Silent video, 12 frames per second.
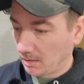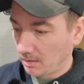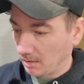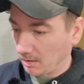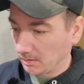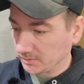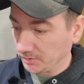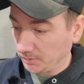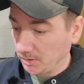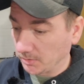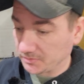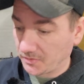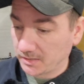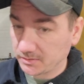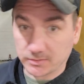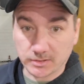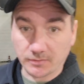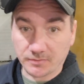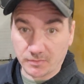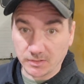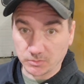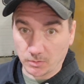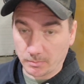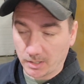Uh, so you can go as fast as 750s
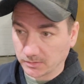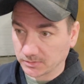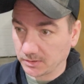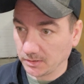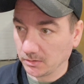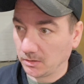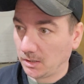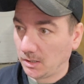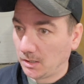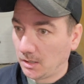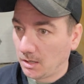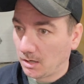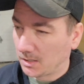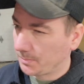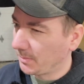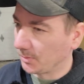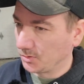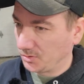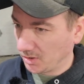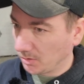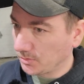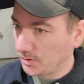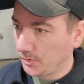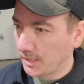with a mild steel. A lot of people
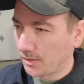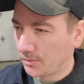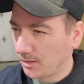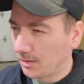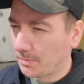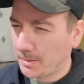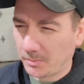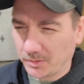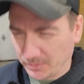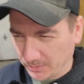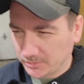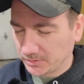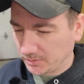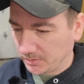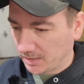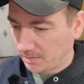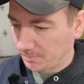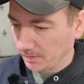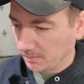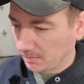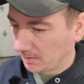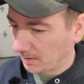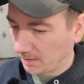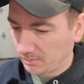don't do that. A lot of people used to do that, but
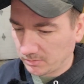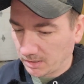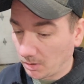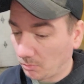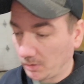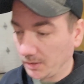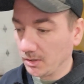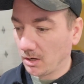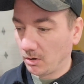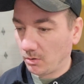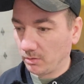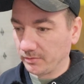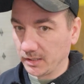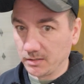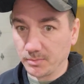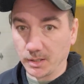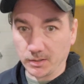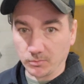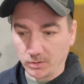I don't. I don't really know of anybody